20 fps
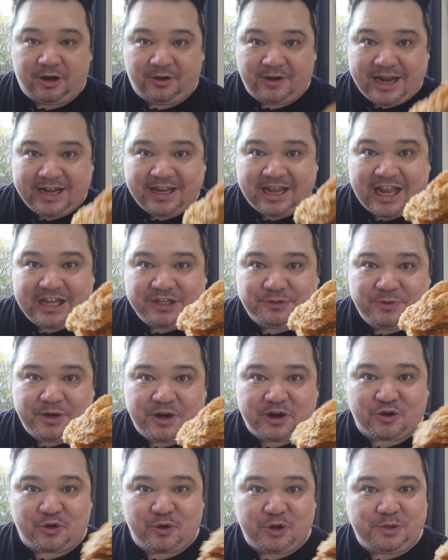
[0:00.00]
All right, guys,
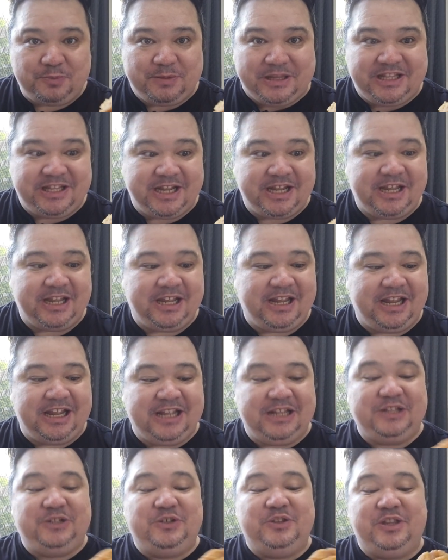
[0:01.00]
we are going to be digging
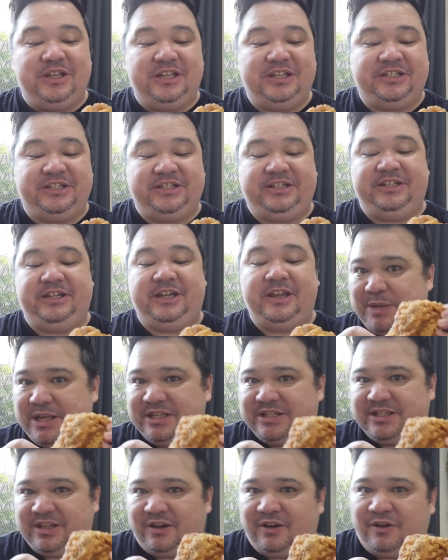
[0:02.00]
into this
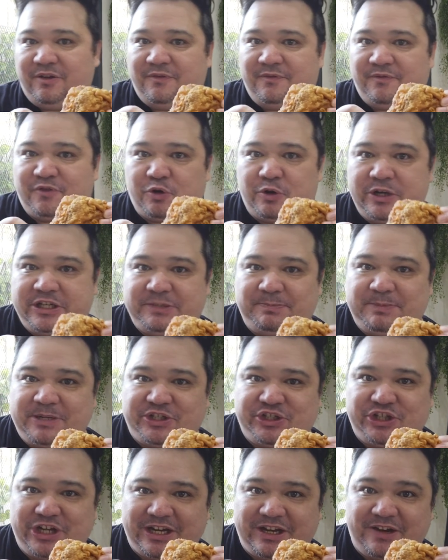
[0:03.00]
piece of
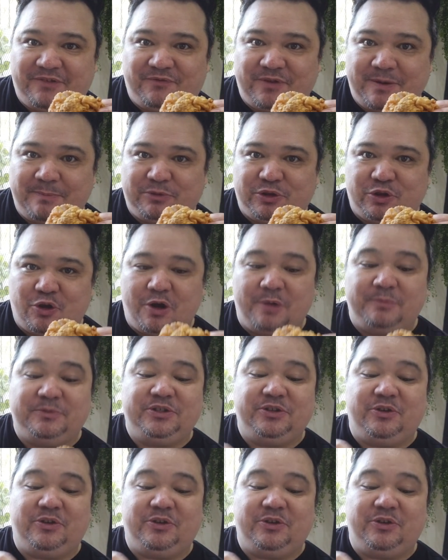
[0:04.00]
crispy chicken from Tom